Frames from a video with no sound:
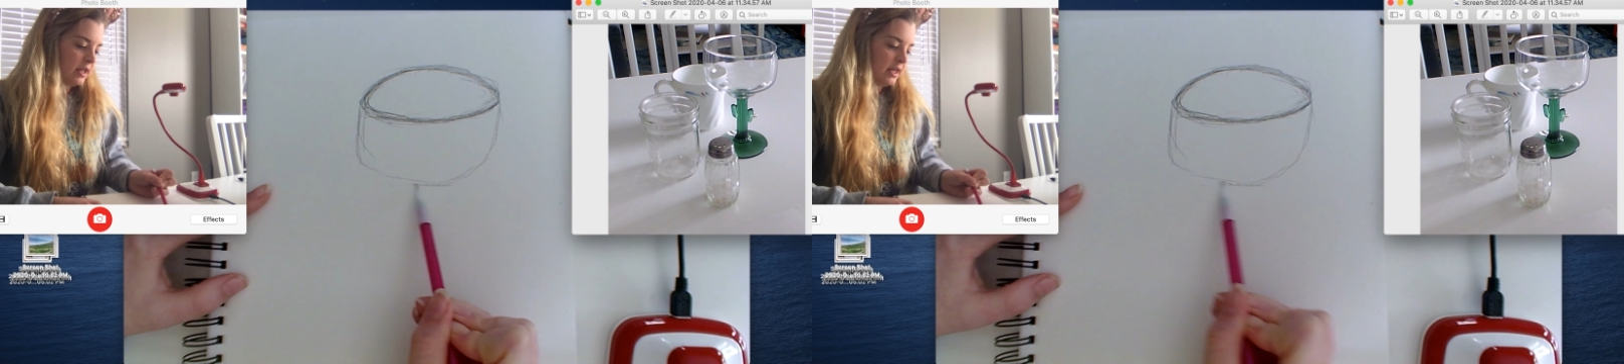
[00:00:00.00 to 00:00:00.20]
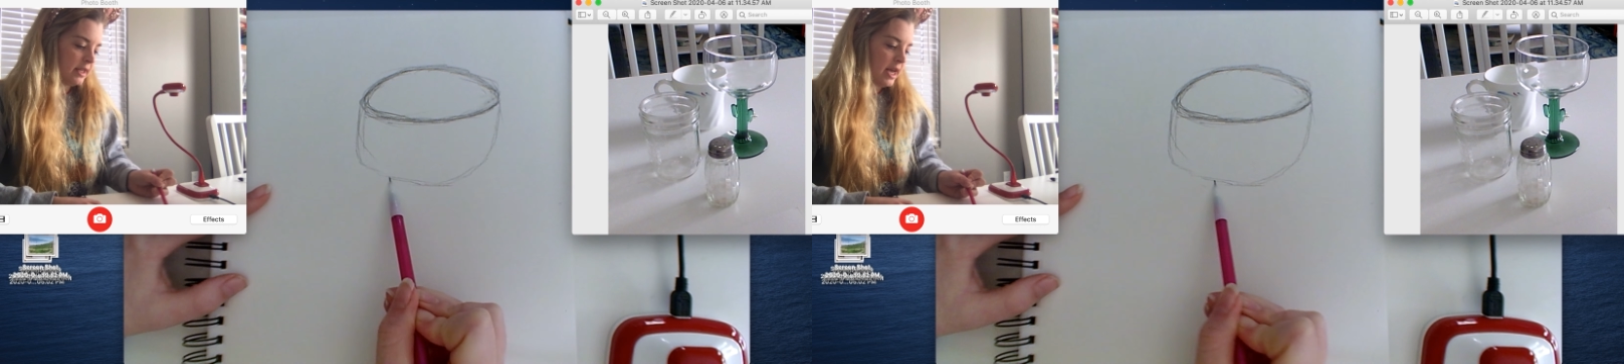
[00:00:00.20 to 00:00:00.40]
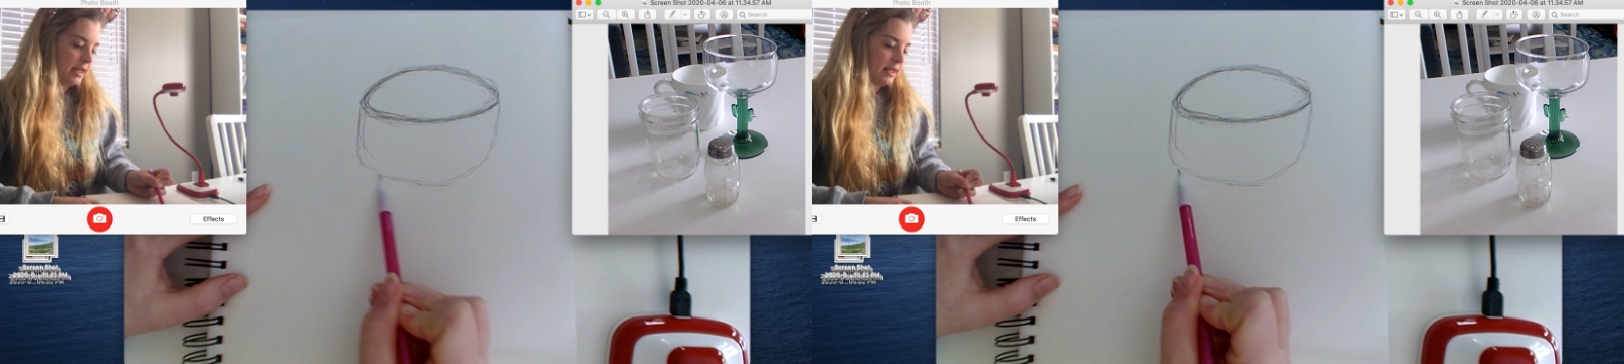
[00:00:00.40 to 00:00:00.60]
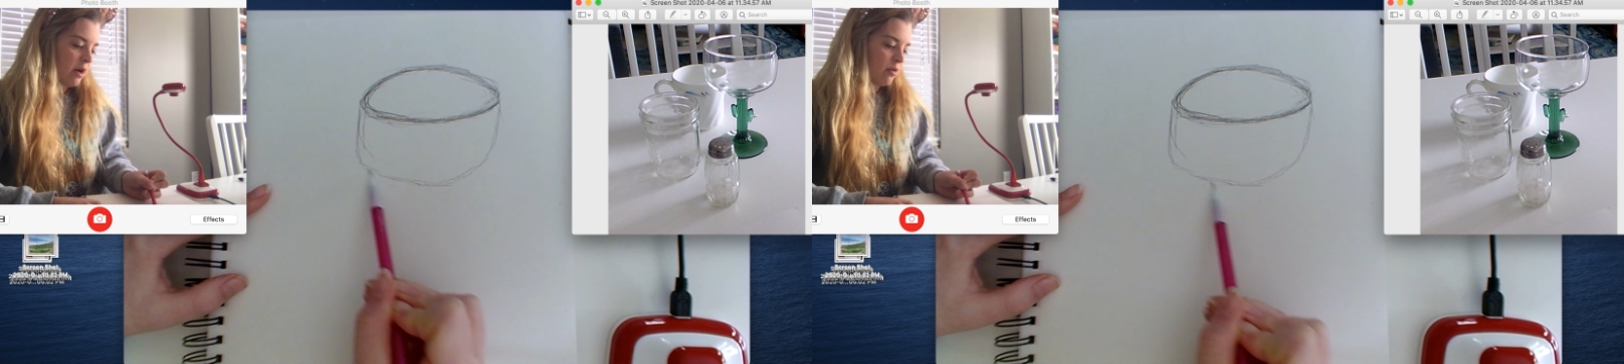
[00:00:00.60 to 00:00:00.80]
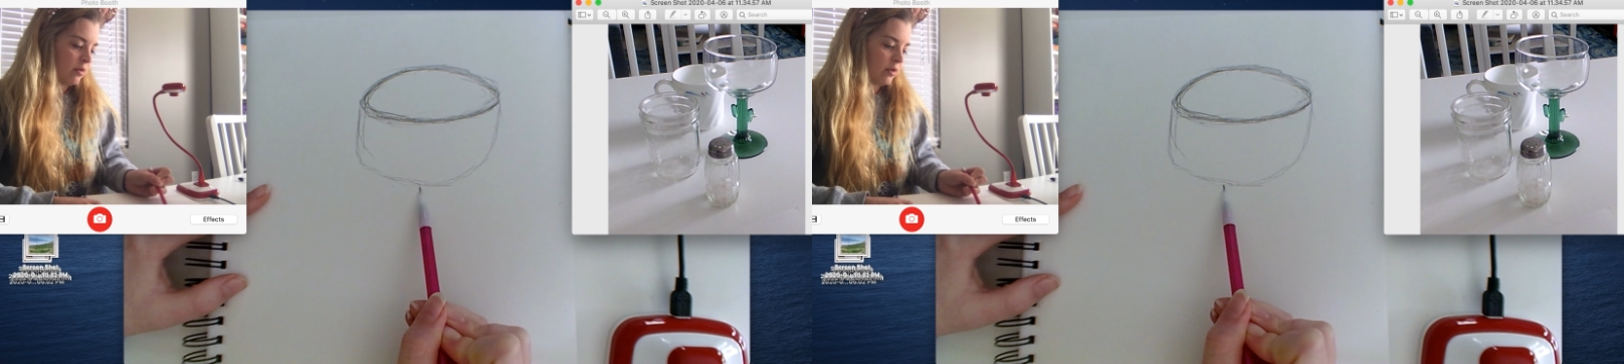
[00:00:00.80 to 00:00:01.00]
these lines
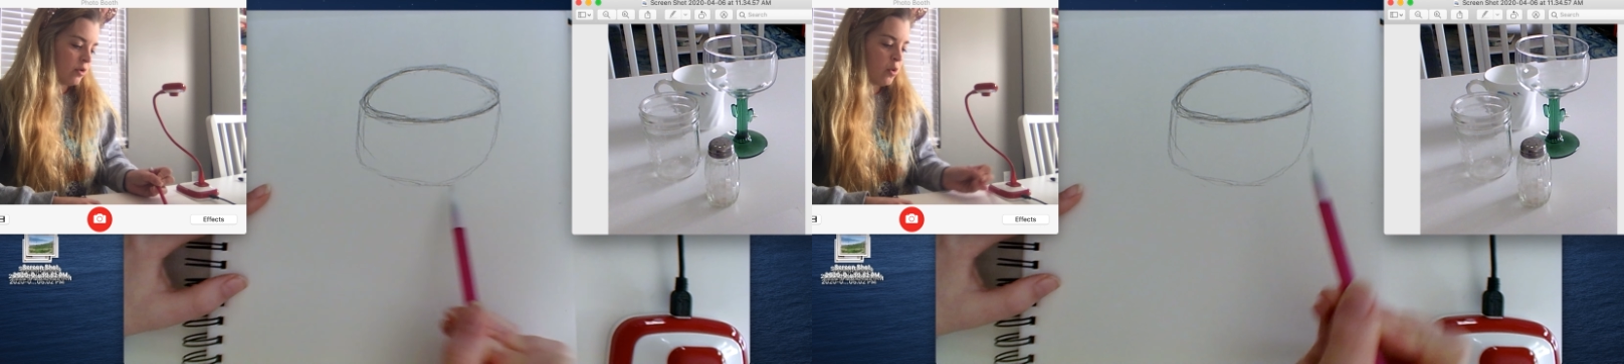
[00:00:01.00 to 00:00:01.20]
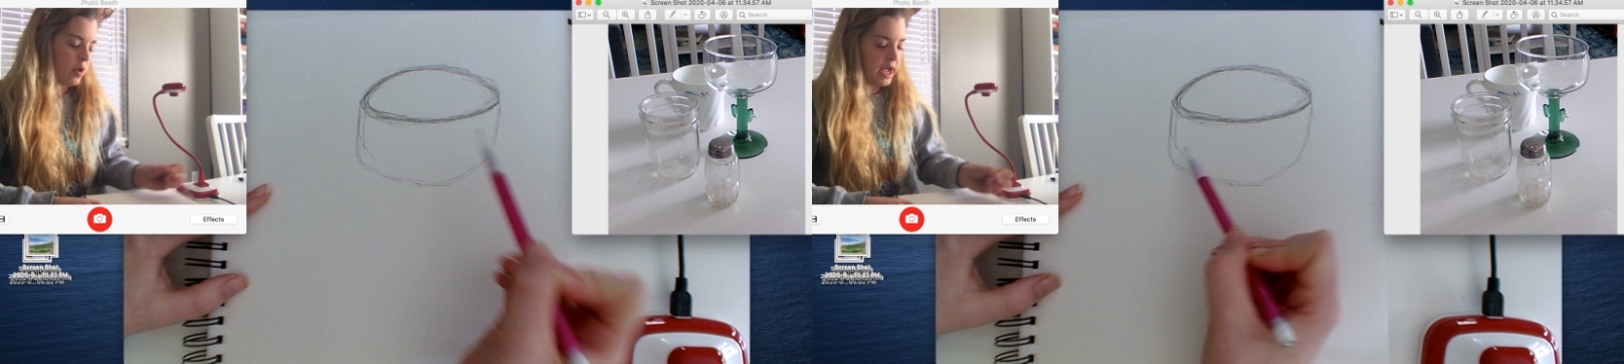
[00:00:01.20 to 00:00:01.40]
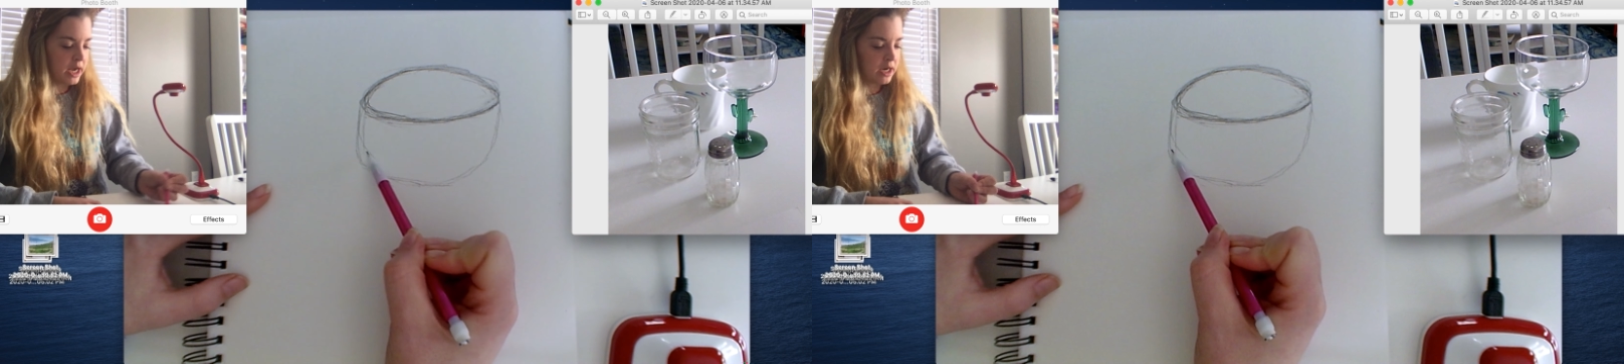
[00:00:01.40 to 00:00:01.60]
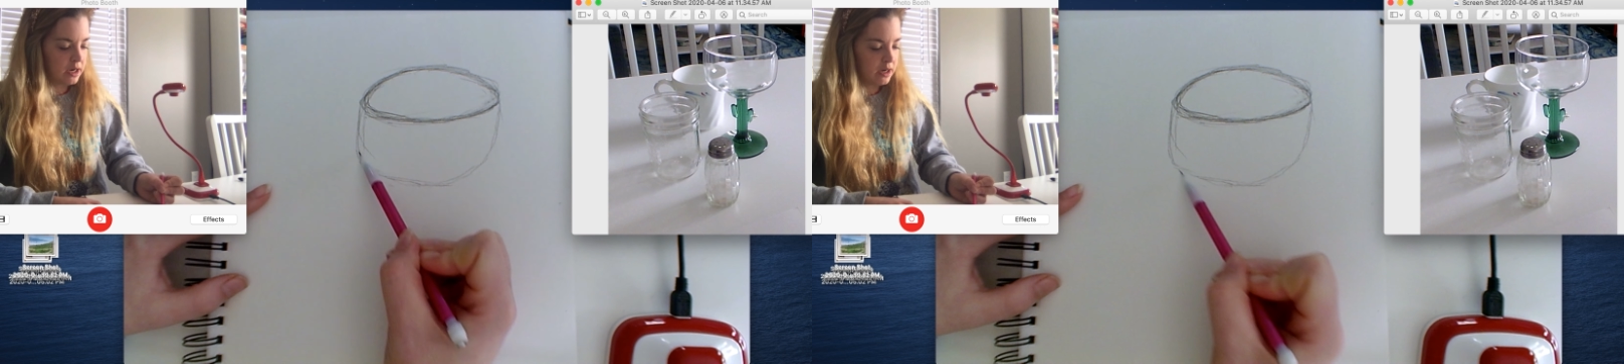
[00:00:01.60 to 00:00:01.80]
out quick,